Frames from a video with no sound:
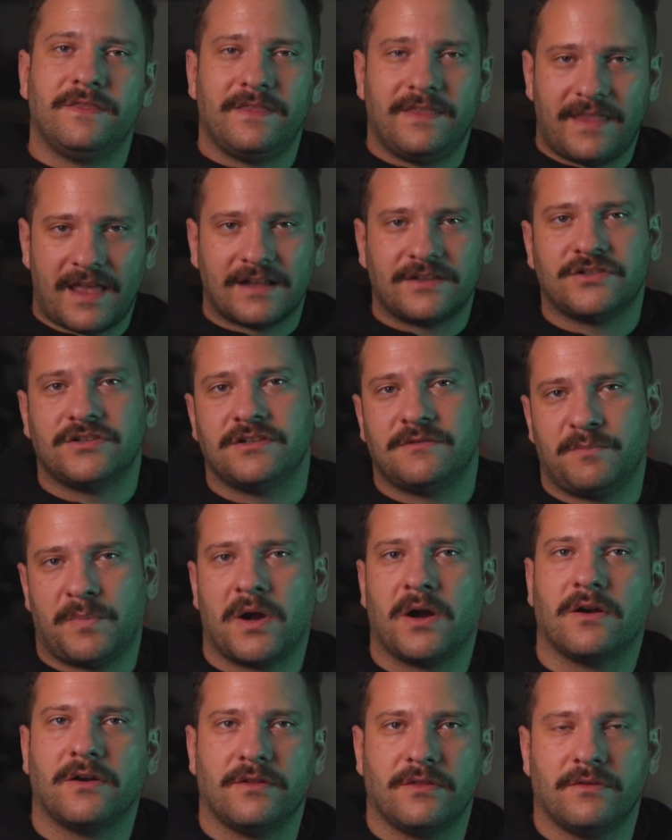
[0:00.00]
that's just
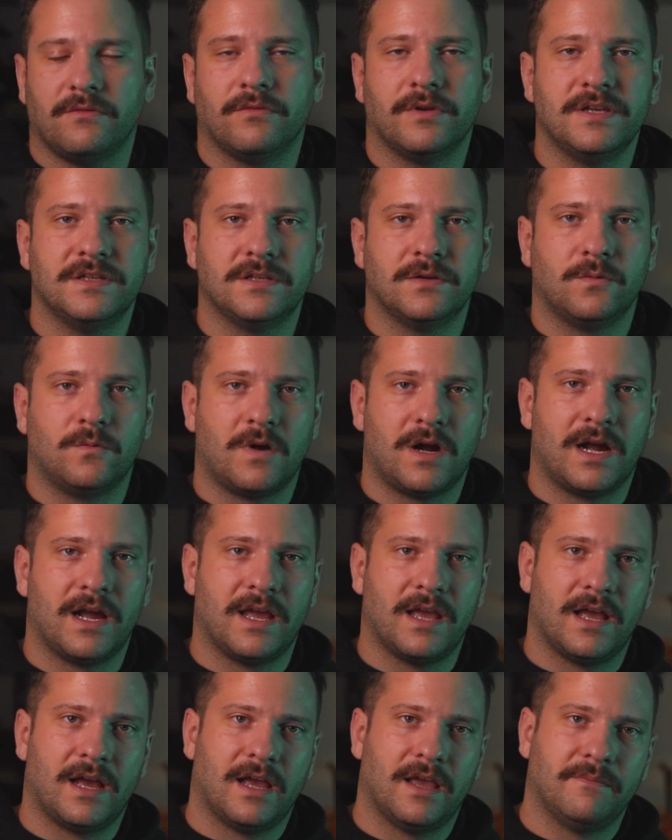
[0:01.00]
part of the reason
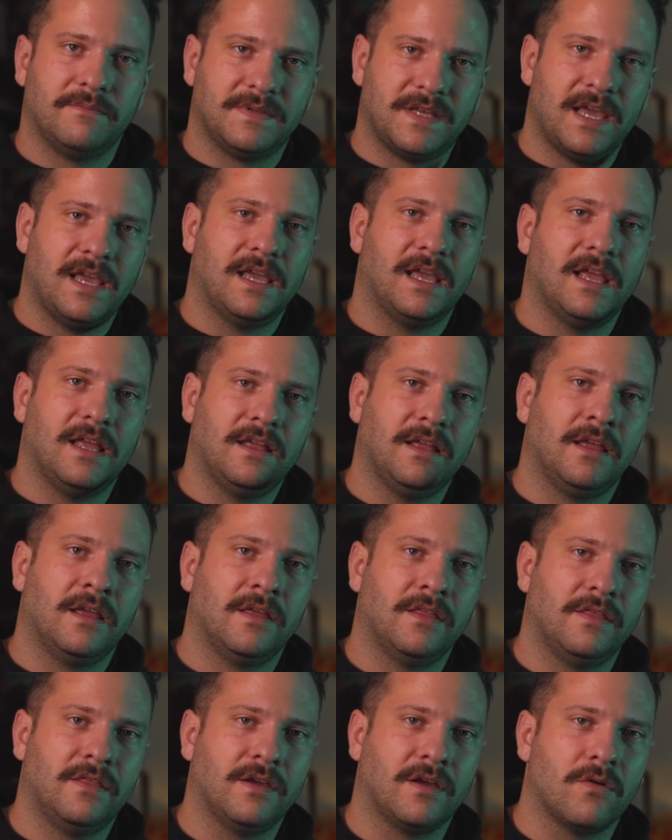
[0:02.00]
why I'm
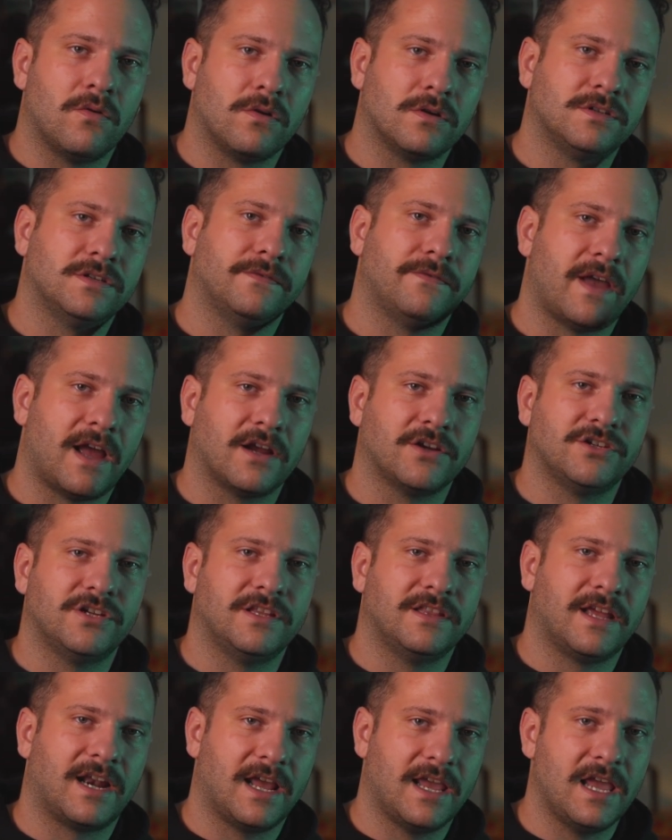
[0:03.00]
taking the course of
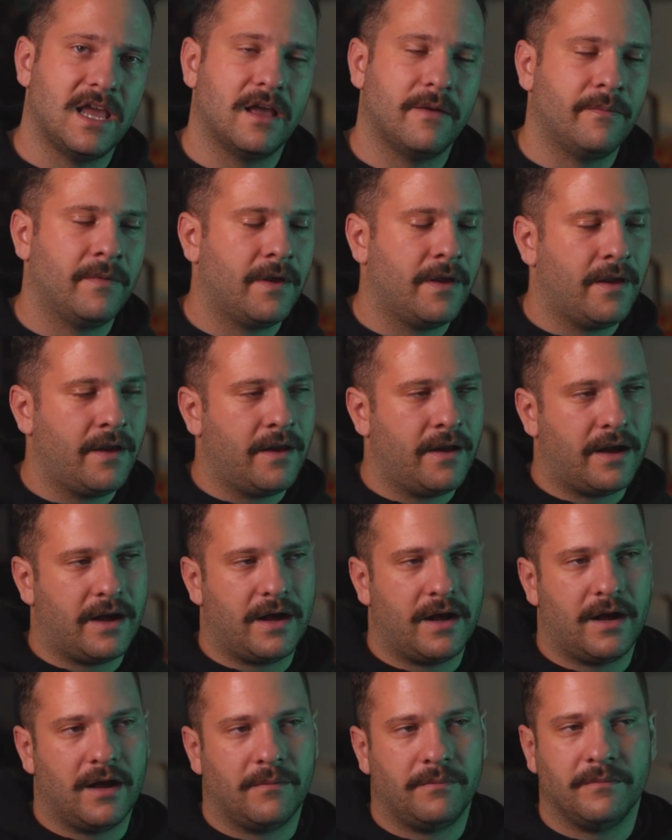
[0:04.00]
action that I am.
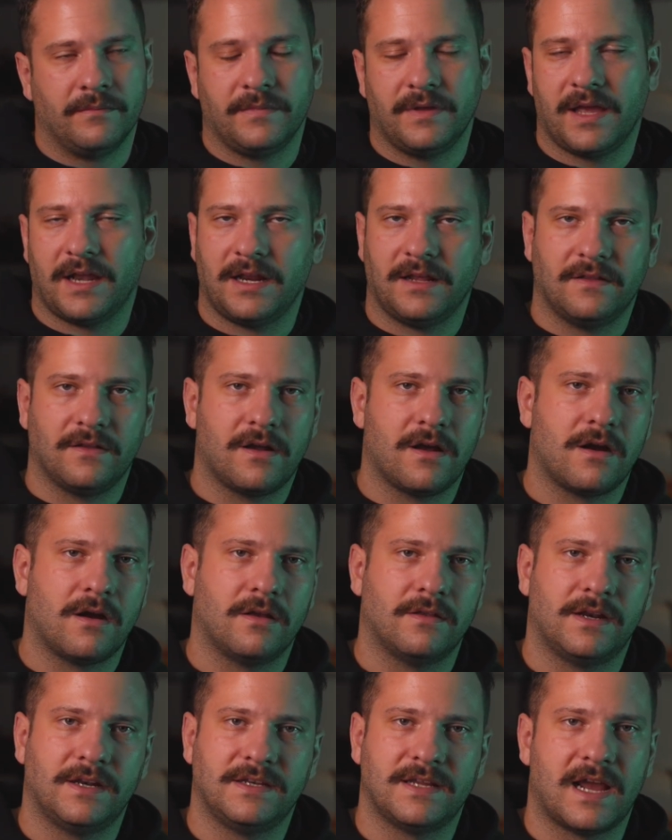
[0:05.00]
Getting the car
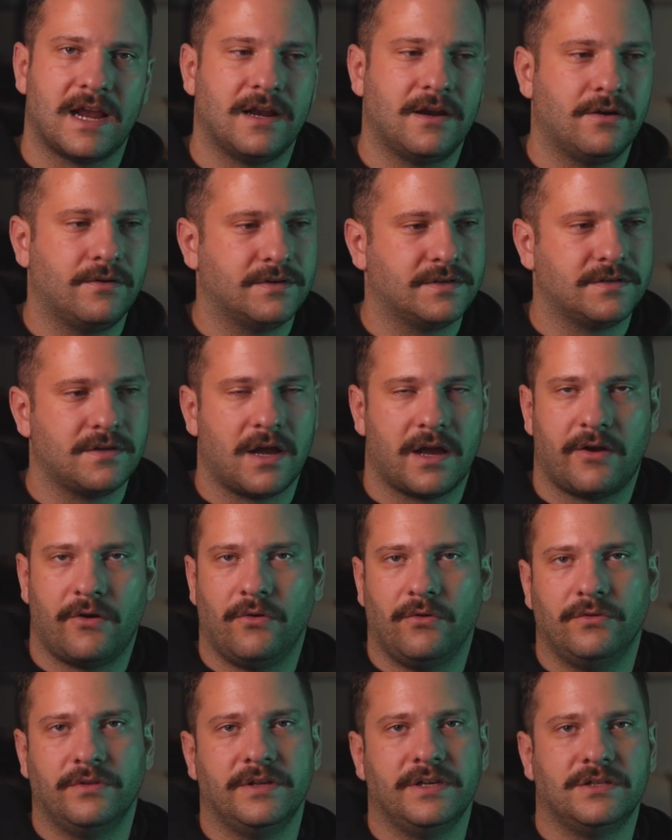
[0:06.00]
on a dyno is not
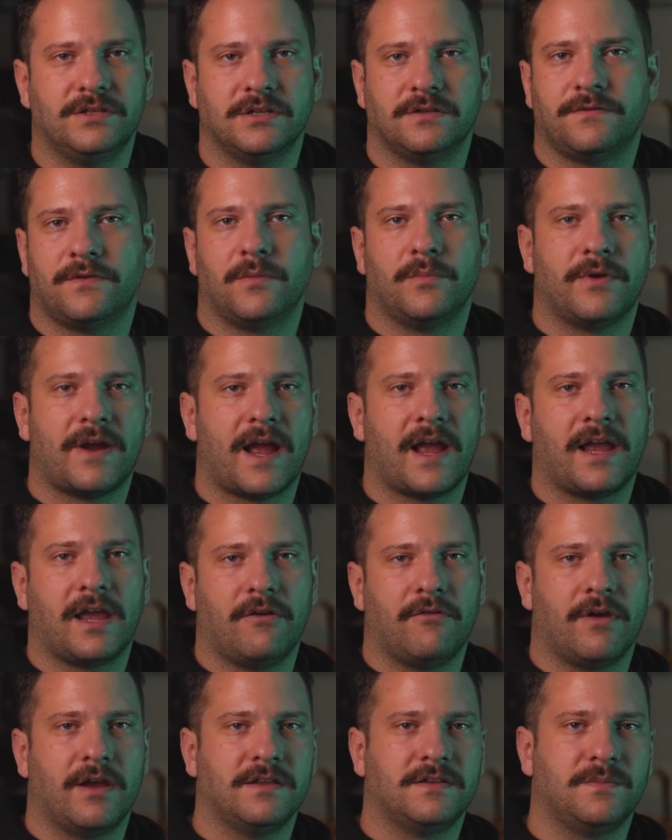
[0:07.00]
only just for
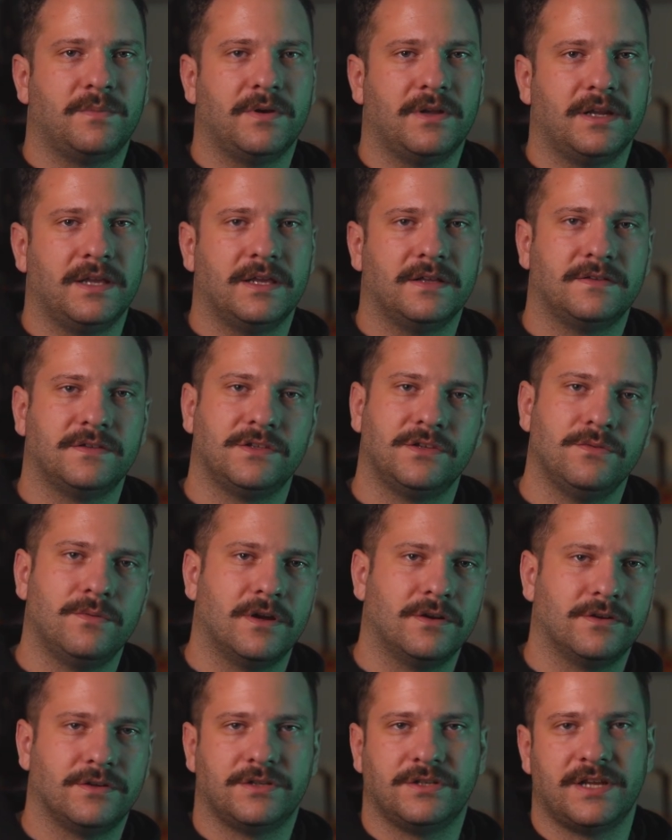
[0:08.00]
bragging rights, but it's to
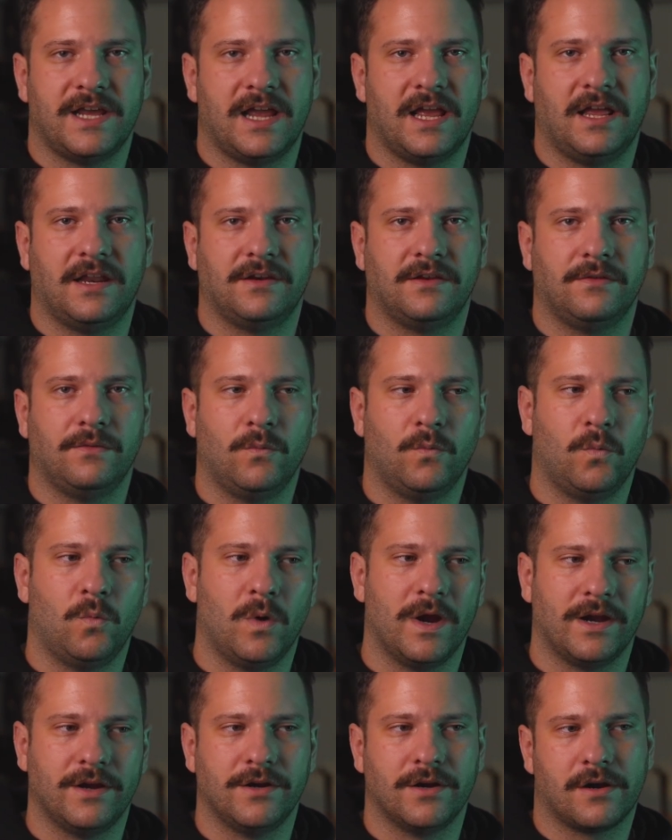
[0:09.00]
understand
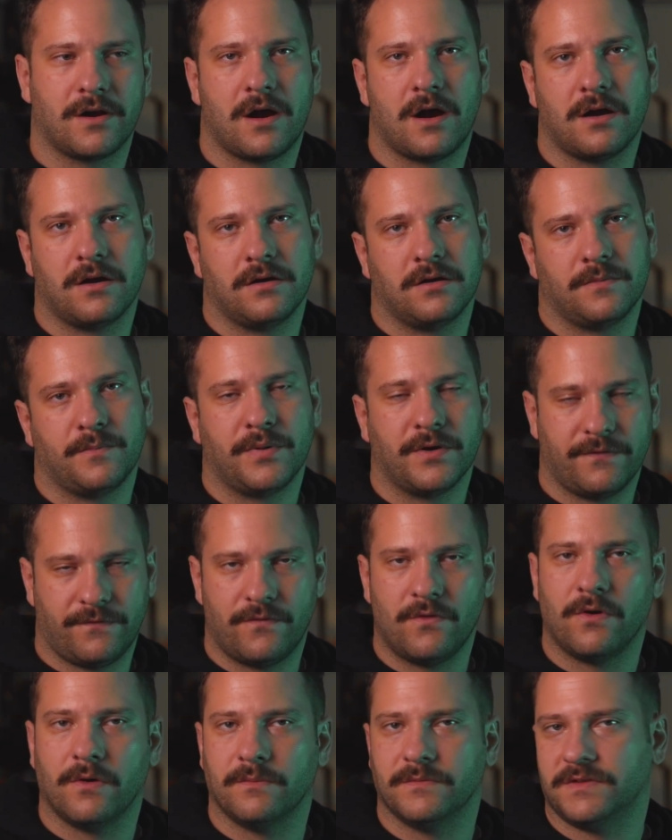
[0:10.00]
where your car
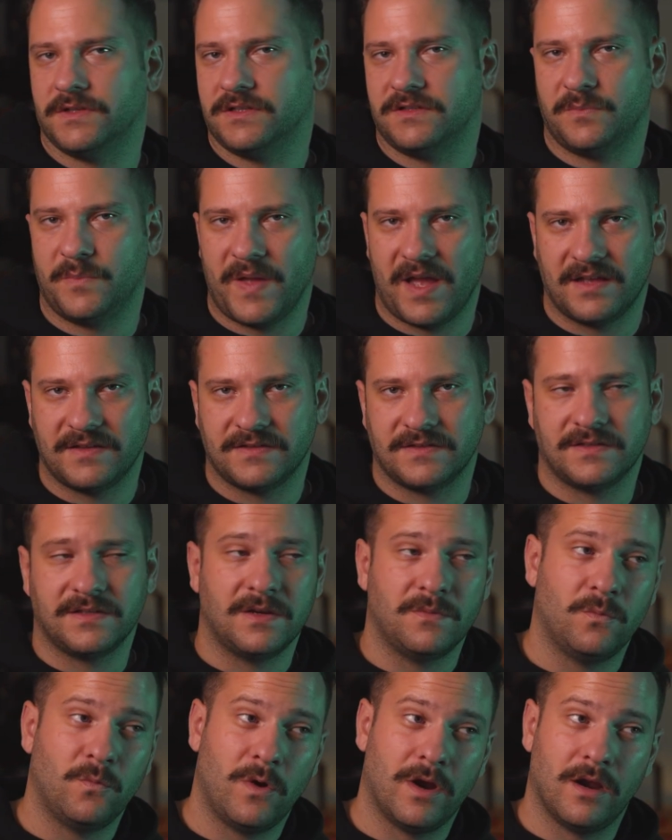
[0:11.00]
performs its best
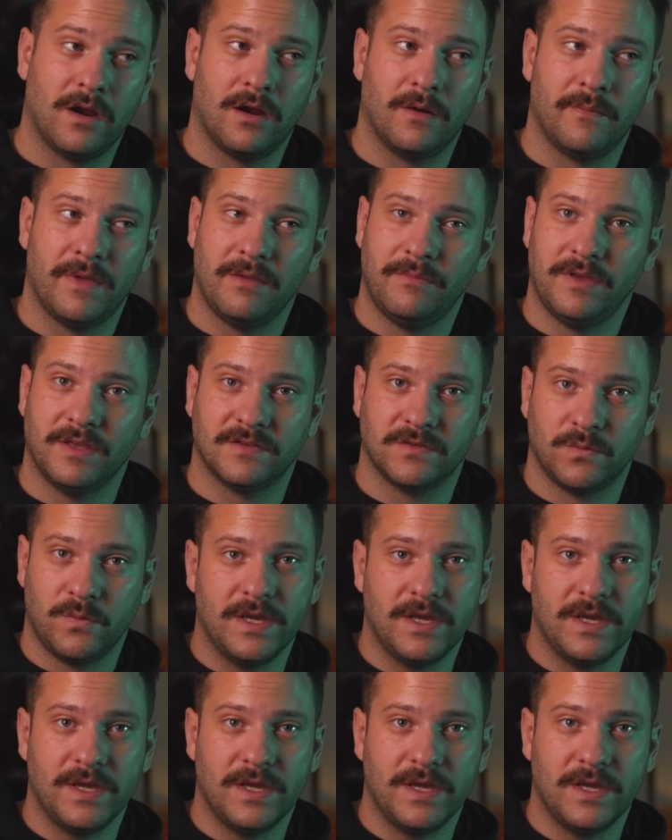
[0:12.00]
and where maybe its